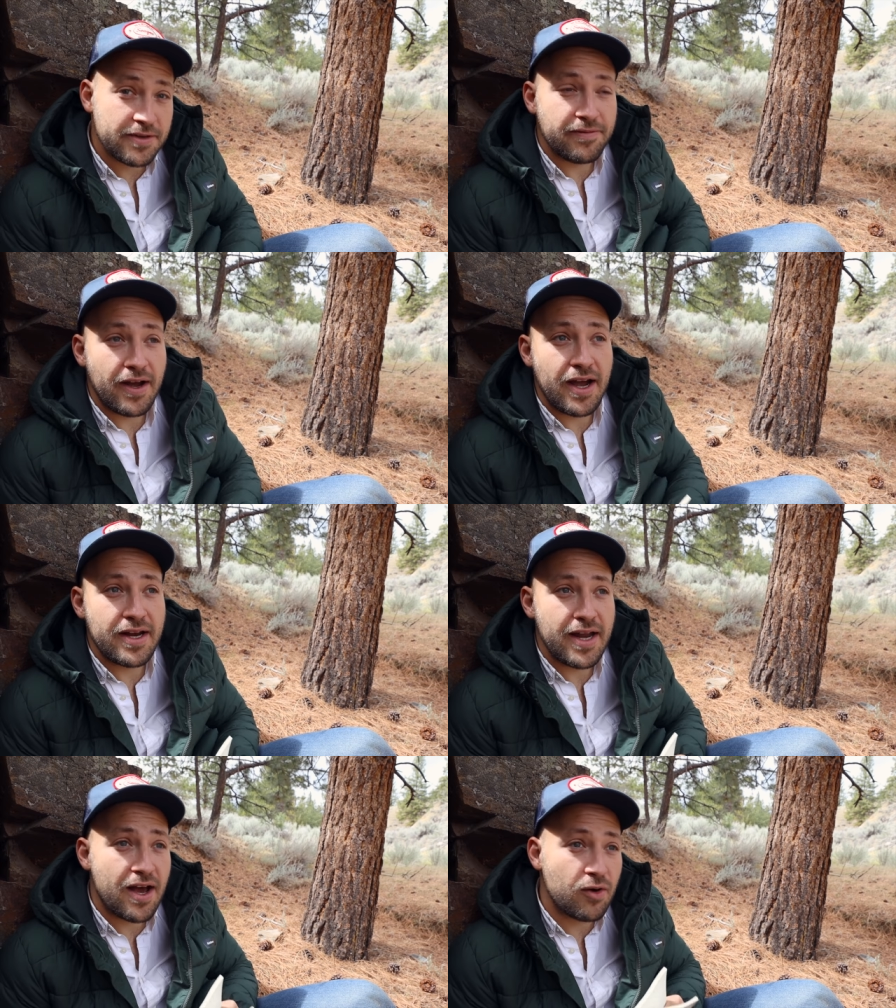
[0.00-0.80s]
to
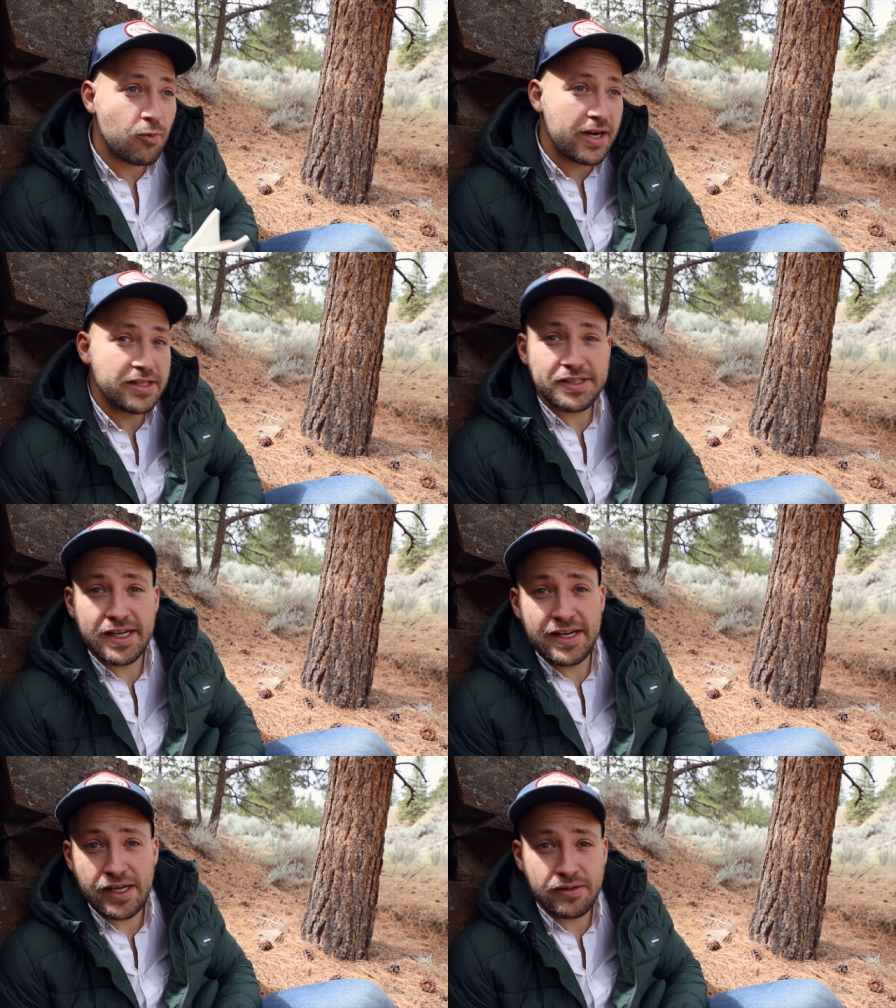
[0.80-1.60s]
find out when it's
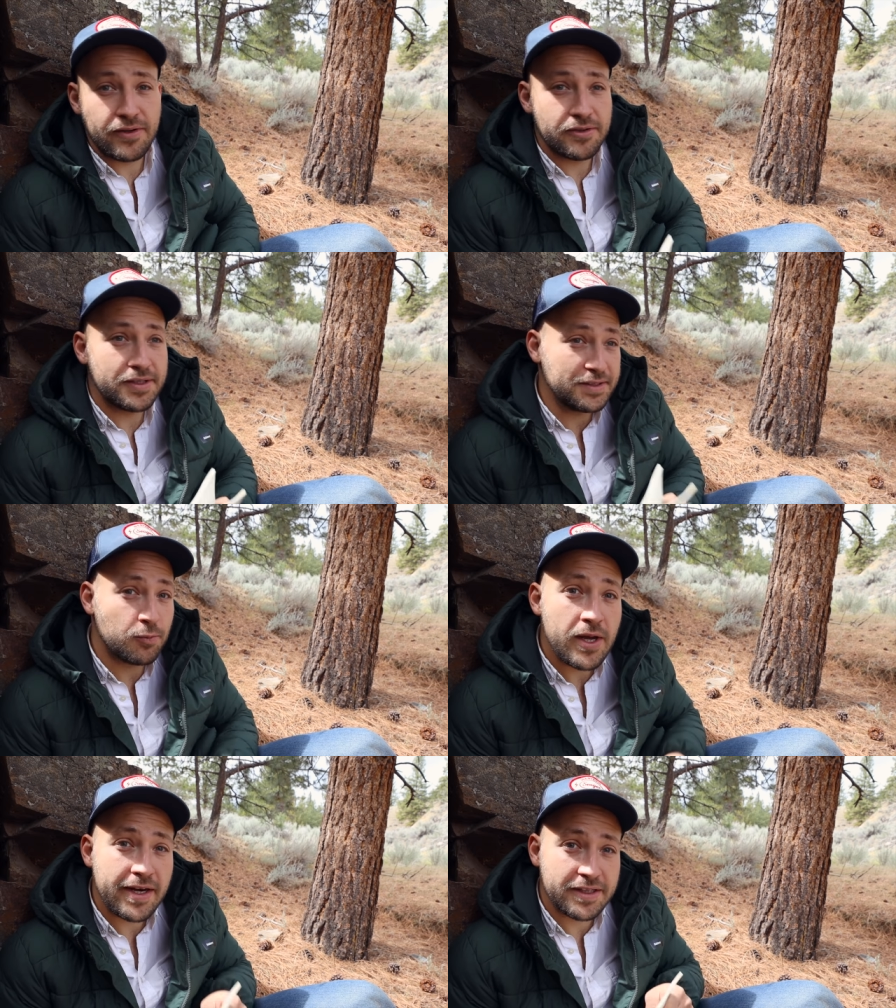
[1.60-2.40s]
gonna nail focus,
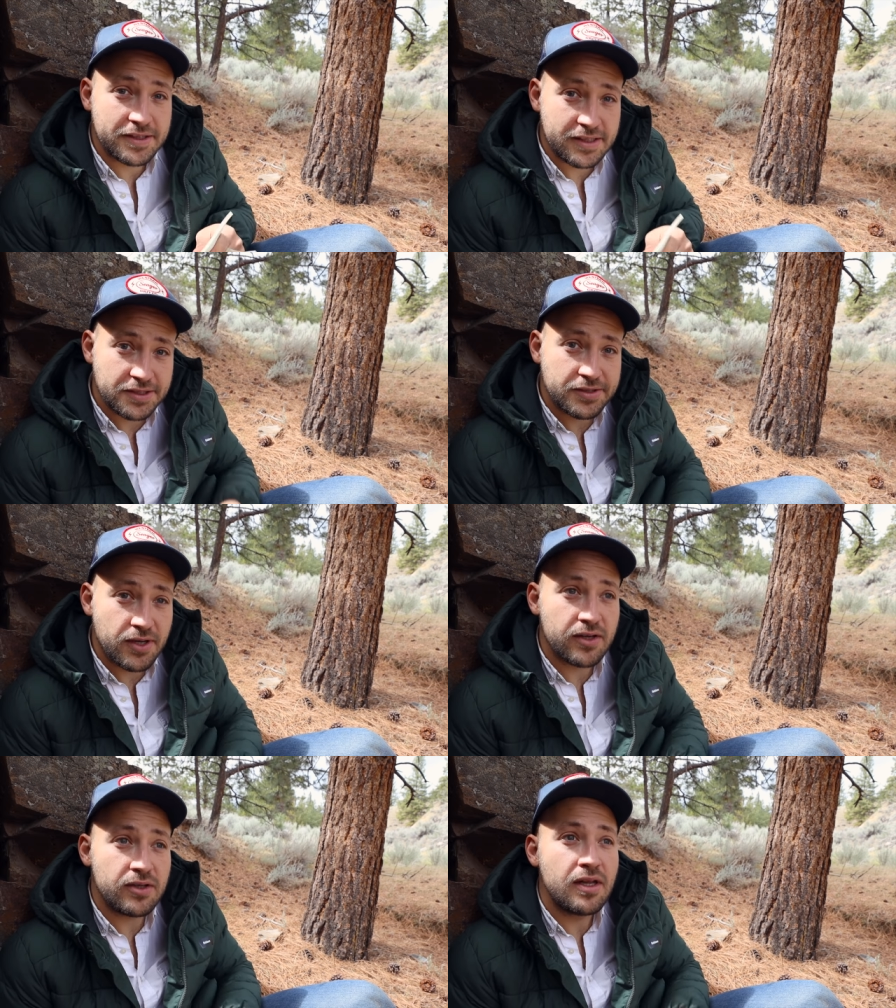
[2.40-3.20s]
when it's gonna
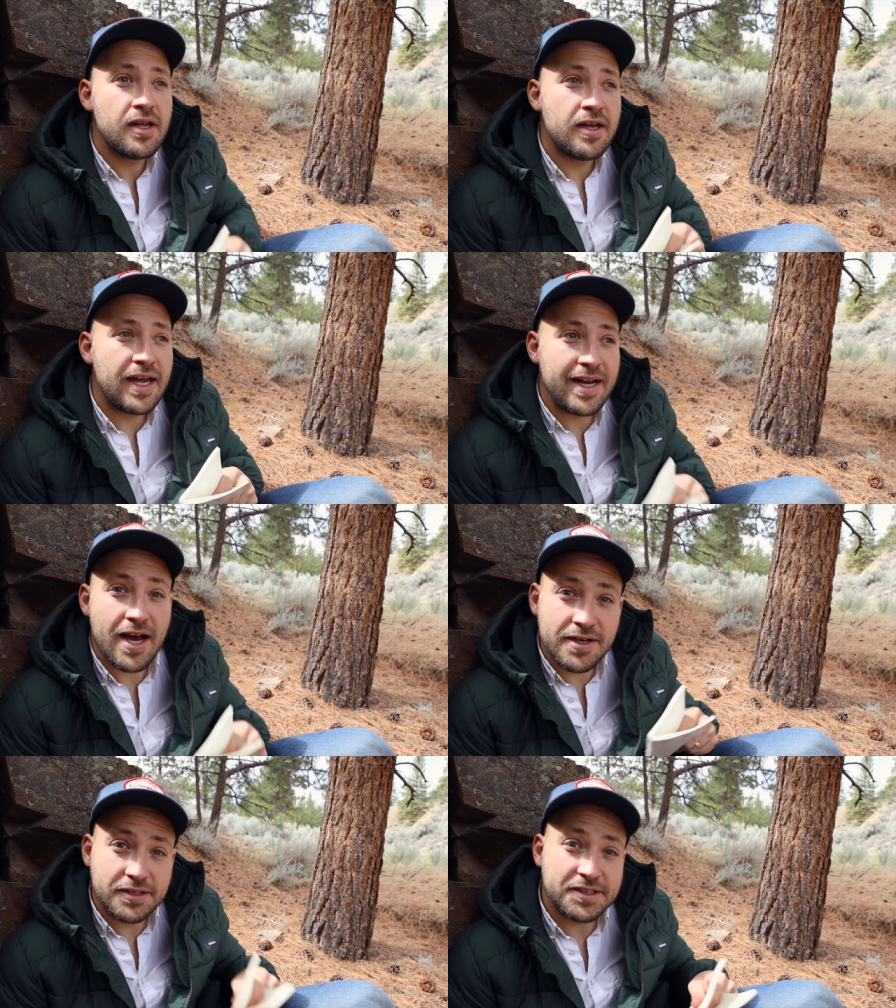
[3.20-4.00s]
struggle, and
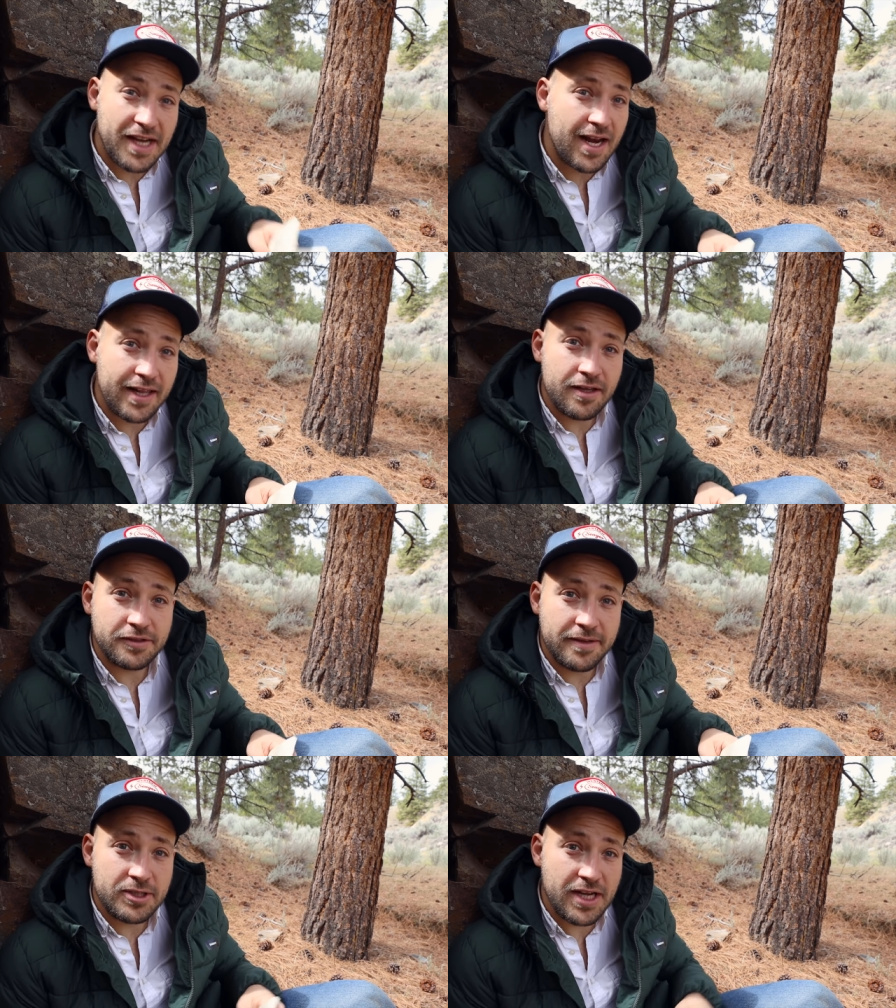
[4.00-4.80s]
understanding those
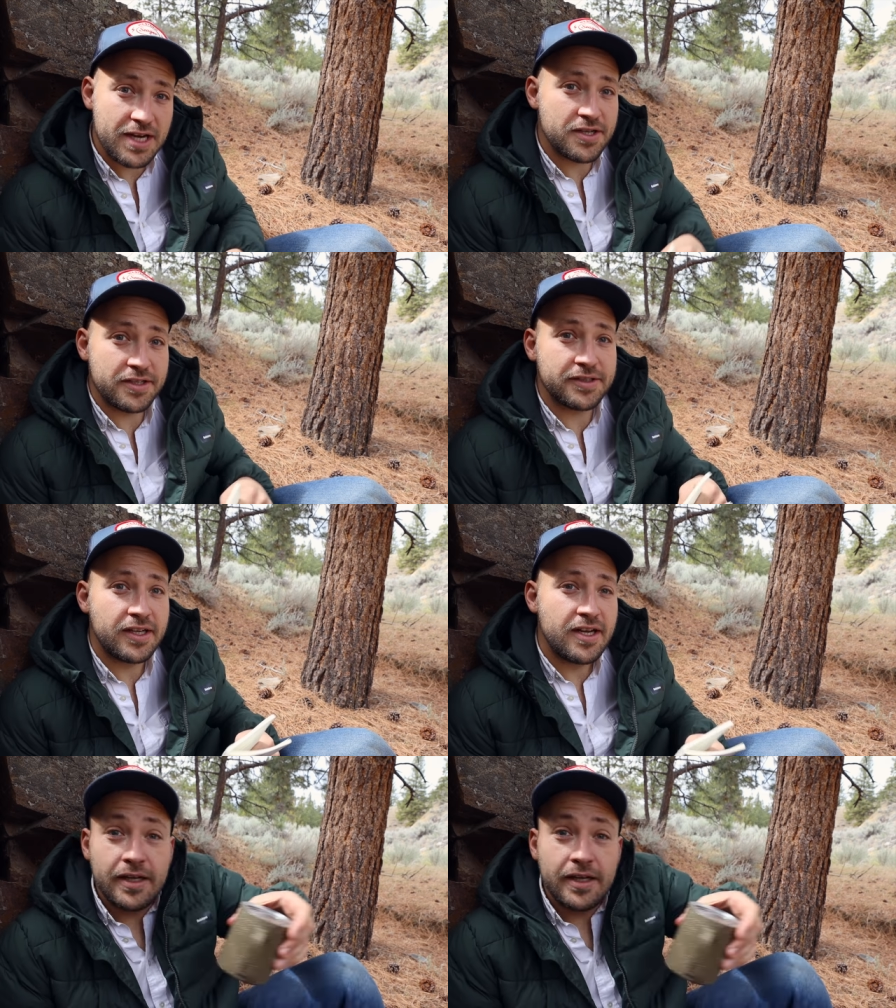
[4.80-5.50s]
limitations.